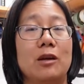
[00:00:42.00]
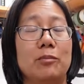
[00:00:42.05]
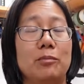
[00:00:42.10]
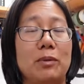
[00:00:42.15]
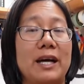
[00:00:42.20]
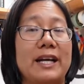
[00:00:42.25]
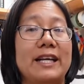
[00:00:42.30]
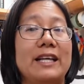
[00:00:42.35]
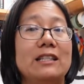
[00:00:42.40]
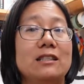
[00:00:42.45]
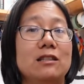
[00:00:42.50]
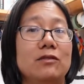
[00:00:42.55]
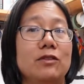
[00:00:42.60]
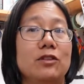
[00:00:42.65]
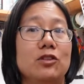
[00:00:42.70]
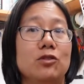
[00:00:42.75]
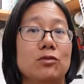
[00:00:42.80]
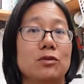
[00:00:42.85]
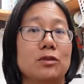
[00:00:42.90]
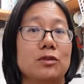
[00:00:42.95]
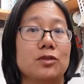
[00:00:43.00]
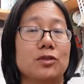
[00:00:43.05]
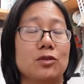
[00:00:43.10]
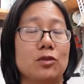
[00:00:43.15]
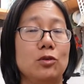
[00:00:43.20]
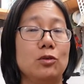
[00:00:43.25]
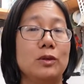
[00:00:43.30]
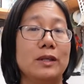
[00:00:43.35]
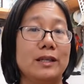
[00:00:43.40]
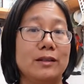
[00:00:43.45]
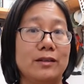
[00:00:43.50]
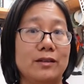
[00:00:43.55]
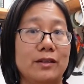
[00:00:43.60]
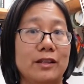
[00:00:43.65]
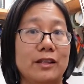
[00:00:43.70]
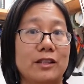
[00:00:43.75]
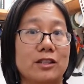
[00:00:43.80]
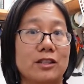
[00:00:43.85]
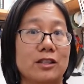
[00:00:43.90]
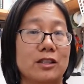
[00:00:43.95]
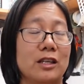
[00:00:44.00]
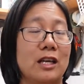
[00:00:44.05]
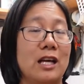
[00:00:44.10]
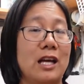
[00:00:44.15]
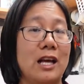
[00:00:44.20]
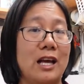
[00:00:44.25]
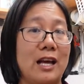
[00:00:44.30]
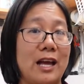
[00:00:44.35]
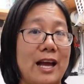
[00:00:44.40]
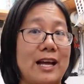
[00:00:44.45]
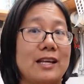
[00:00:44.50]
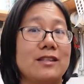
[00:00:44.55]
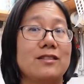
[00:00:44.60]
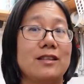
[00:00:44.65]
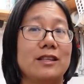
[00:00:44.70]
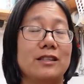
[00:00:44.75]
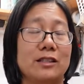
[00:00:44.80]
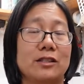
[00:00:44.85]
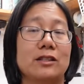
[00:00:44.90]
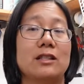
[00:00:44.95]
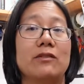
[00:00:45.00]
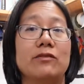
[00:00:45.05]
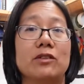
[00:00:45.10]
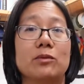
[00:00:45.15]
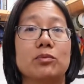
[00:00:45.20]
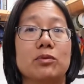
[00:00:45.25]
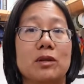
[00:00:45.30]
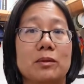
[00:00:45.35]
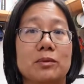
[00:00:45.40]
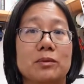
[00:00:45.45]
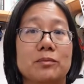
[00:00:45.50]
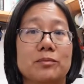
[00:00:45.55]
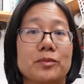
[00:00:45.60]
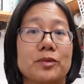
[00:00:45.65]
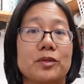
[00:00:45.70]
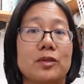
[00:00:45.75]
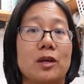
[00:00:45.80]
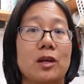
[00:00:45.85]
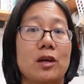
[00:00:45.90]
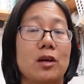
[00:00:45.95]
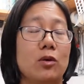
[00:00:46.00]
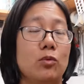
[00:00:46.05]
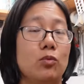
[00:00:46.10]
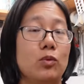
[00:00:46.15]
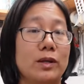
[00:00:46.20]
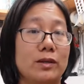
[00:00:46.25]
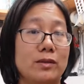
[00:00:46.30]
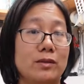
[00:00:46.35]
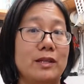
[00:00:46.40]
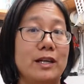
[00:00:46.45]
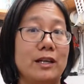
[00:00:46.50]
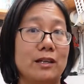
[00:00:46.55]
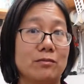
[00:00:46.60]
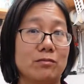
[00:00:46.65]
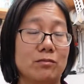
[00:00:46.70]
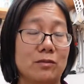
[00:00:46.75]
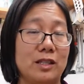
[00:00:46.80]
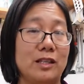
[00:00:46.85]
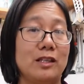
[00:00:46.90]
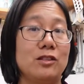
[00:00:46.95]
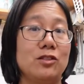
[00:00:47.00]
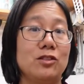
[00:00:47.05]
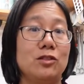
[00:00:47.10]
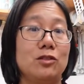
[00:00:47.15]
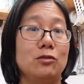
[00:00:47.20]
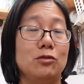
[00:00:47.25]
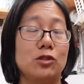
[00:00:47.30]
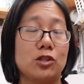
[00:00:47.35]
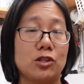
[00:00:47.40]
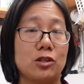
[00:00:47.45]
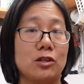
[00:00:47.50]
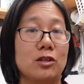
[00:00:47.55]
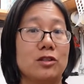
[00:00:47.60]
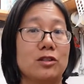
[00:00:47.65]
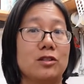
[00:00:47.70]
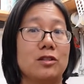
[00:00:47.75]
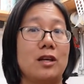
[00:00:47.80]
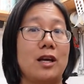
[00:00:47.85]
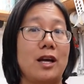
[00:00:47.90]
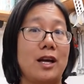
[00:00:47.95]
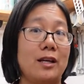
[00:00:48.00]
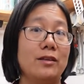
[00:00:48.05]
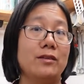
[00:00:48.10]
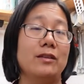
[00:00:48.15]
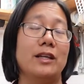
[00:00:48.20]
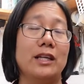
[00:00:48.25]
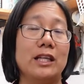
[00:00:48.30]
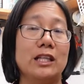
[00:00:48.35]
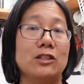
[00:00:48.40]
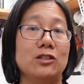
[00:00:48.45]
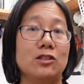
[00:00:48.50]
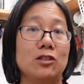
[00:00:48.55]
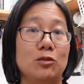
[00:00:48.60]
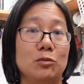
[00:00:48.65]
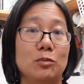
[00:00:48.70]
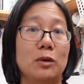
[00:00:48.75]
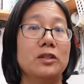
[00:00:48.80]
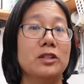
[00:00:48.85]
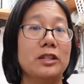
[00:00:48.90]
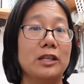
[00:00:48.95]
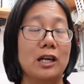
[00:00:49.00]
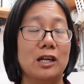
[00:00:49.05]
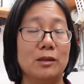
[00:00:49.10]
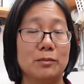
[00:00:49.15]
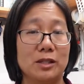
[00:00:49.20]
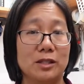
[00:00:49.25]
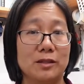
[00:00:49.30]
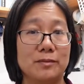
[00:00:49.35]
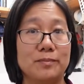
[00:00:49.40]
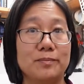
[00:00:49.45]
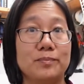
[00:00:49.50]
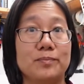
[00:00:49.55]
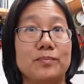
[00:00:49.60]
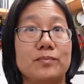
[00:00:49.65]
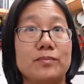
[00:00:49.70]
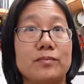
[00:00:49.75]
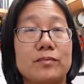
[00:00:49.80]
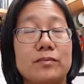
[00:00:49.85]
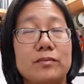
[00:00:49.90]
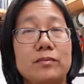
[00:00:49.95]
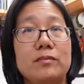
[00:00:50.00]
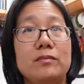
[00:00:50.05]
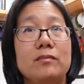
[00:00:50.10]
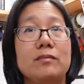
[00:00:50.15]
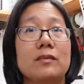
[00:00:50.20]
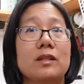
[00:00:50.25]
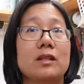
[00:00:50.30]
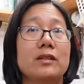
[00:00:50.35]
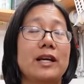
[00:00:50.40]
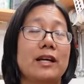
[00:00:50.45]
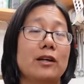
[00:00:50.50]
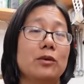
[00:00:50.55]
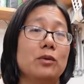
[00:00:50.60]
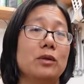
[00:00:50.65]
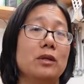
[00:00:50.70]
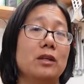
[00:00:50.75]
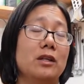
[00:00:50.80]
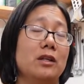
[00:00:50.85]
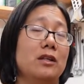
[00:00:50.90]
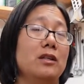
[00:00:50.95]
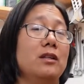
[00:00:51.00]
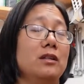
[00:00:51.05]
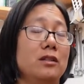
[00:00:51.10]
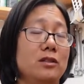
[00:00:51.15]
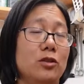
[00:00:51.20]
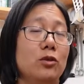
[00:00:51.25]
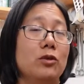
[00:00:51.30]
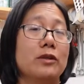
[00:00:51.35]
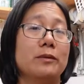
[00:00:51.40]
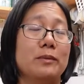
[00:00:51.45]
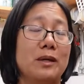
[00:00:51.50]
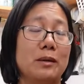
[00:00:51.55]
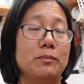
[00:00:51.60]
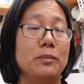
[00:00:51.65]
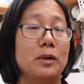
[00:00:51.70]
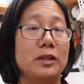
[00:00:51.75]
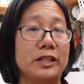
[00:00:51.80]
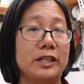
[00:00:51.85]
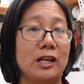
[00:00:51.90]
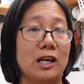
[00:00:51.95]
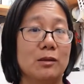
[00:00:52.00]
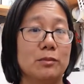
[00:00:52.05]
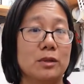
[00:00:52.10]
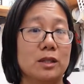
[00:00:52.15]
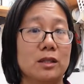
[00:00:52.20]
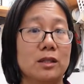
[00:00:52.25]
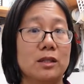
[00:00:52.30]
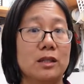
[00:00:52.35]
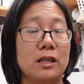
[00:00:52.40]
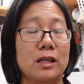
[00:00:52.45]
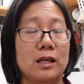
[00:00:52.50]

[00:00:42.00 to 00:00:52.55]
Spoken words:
by individuals who were in theater as they discovered problems with their issue shirts and their issue body armor. Now, talking about body armor,